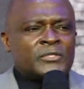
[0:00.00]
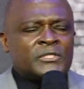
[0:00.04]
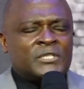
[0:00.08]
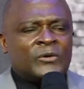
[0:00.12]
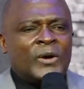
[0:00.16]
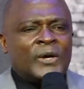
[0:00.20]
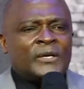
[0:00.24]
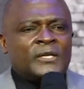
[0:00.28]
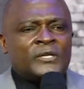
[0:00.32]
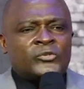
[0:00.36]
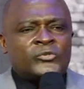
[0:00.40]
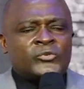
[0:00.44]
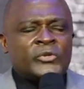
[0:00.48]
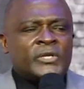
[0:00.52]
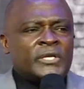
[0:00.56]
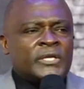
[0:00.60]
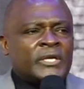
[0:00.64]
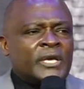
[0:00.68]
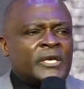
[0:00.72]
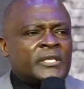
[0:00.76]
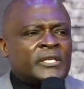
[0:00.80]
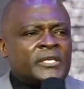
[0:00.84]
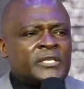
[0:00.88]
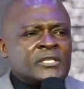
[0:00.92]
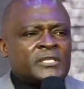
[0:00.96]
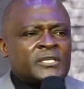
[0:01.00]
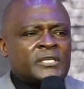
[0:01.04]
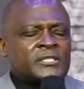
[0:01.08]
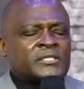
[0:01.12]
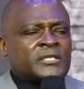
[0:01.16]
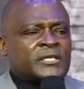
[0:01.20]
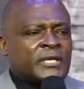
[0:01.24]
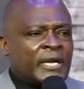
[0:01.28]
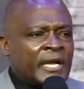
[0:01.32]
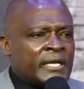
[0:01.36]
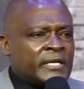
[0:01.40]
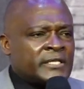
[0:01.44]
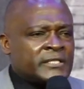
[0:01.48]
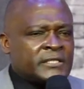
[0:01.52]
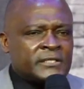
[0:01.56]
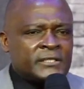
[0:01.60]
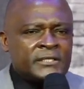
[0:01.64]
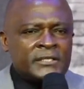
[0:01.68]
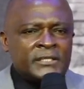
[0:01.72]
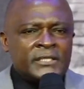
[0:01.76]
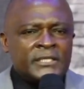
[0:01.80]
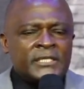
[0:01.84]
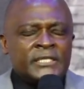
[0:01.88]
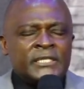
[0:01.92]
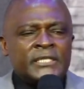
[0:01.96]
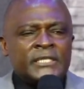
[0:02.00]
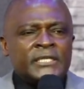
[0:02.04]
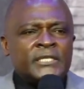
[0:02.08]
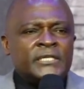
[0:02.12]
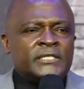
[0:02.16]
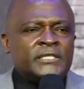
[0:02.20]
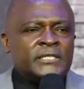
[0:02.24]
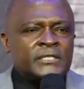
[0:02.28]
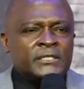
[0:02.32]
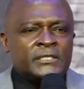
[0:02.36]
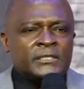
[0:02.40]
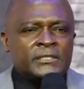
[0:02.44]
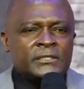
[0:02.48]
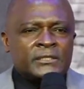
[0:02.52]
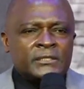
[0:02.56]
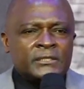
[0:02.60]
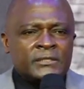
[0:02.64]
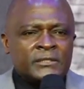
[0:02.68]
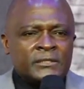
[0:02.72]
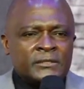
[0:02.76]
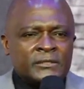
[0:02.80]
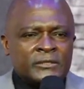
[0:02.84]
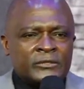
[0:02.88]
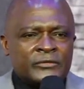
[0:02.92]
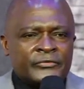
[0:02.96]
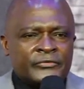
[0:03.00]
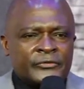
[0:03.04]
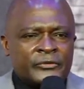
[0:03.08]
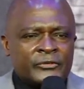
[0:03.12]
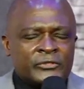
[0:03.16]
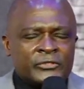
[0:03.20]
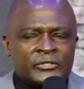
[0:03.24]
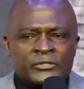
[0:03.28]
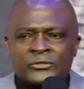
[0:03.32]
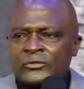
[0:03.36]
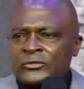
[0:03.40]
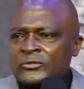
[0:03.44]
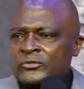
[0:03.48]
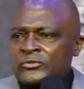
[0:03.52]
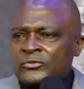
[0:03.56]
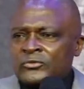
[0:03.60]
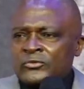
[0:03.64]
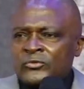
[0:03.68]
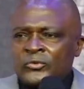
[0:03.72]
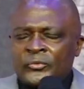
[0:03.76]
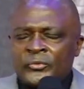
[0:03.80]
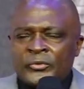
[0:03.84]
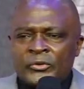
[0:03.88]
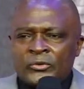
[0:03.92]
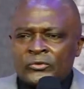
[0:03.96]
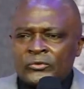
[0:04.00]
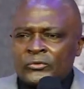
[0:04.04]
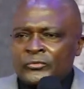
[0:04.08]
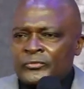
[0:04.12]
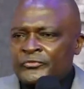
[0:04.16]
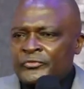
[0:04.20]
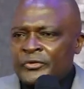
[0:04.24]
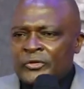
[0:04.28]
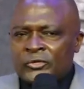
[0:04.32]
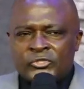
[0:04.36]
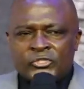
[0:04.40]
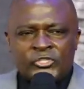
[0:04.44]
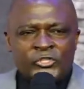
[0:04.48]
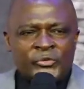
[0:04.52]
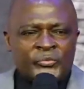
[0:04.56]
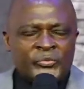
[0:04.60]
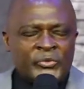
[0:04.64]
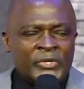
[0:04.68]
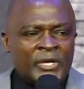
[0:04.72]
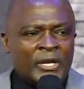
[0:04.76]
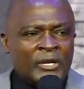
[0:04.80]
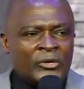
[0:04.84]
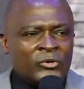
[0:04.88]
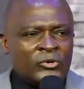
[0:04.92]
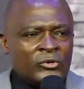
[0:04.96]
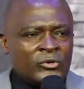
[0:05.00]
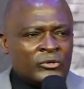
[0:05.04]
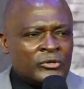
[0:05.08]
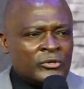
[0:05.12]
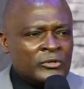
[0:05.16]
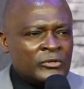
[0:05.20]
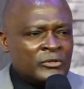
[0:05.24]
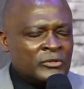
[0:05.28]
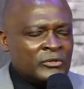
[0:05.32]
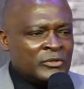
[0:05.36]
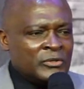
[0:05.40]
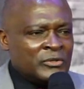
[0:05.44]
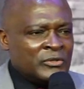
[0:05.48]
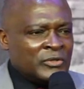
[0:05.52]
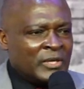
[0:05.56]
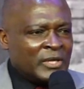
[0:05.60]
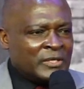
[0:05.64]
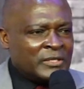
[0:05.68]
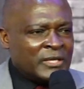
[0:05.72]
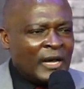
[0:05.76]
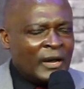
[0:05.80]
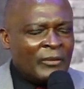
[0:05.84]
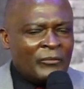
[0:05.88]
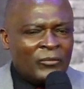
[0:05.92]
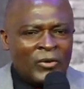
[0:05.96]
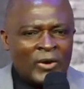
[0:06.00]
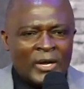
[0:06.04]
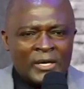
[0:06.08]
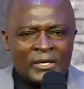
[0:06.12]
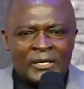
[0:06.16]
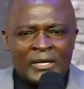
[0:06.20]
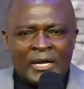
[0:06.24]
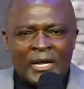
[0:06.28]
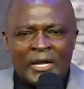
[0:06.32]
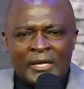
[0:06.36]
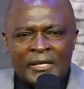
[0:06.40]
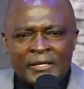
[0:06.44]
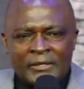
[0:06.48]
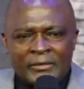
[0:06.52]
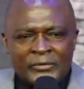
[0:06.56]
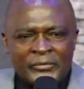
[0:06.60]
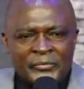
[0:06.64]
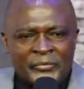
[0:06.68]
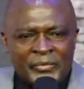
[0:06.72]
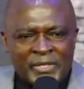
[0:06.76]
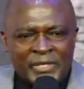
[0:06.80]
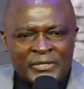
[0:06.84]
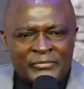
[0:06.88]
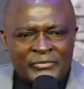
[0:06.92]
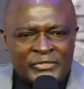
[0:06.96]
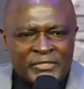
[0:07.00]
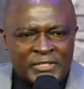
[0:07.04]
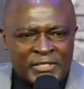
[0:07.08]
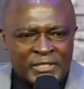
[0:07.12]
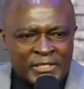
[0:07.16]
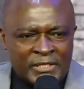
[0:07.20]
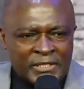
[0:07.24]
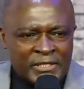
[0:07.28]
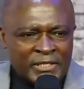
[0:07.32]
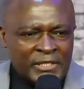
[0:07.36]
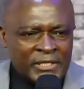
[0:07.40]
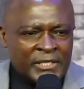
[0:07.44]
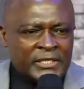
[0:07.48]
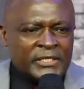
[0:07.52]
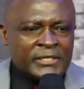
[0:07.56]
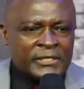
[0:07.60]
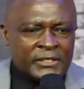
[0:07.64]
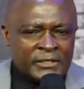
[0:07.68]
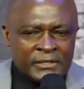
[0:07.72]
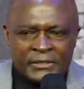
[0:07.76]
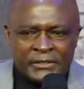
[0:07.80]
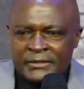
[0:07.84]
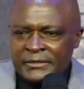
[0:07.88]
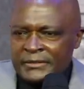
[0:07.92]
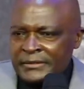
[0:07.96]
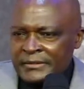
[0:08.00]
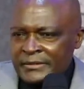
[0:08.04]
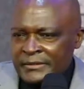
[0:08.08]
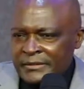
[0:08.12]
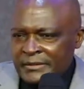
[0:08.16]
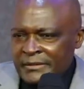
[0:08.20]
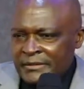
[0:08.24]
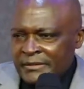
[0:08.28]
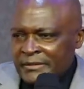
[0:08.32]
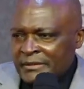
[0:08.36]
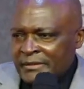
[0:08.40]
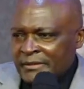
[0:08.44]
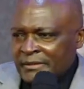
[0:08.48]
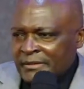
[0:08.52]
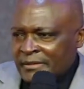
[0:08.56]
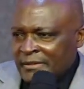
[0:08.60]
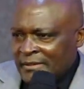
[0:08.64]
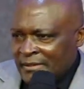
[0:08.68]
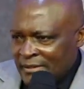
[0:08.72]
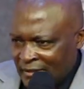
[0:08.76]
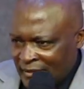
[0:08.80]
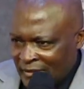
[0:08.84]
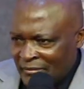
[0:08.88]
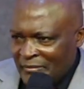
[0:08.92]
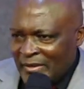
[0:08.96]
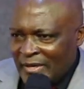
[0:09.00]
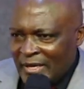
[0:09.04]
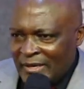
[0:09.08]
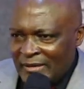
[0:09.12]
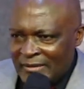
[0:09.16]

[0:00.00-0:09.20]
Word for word: wanted to engage Jesus Christ in eating. Of course, those who, who fellowship here know that I'm one guy who believes in eating. Um, uh,